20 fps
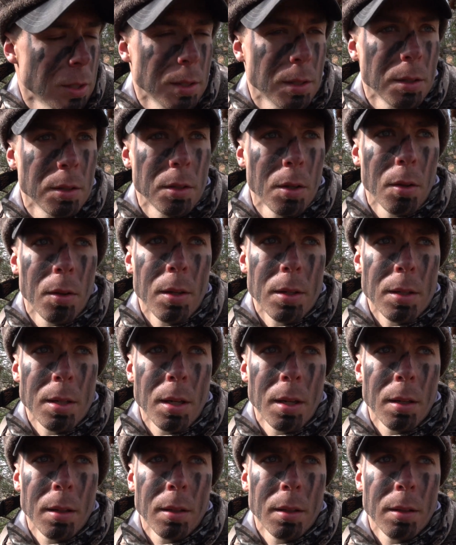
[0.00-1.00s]
season. So this
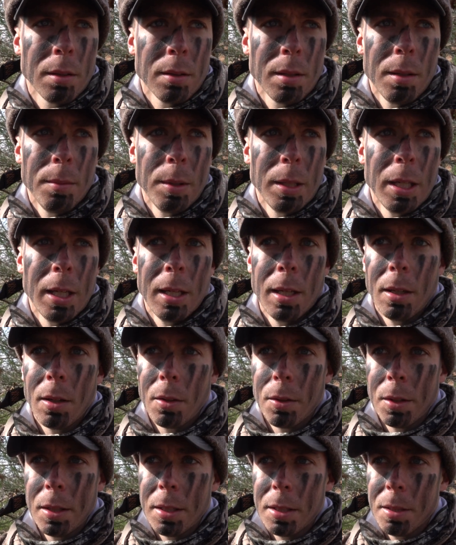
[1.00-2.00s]
TBD
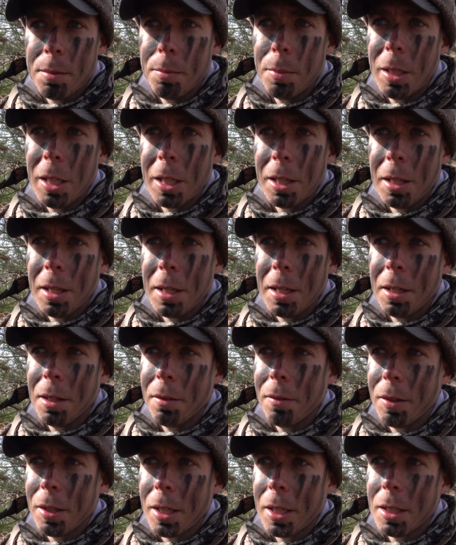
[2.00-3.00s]
on this being the end
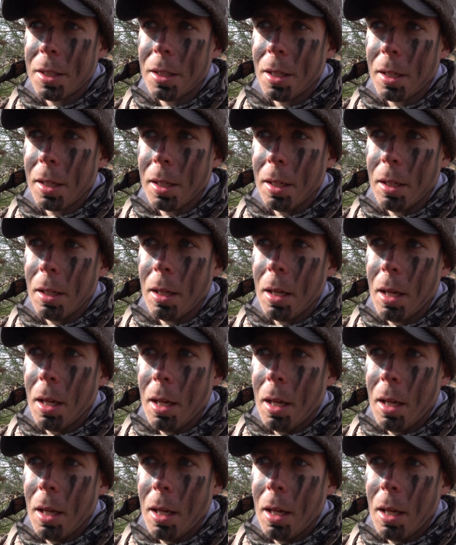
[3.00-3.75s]
of the Kentucky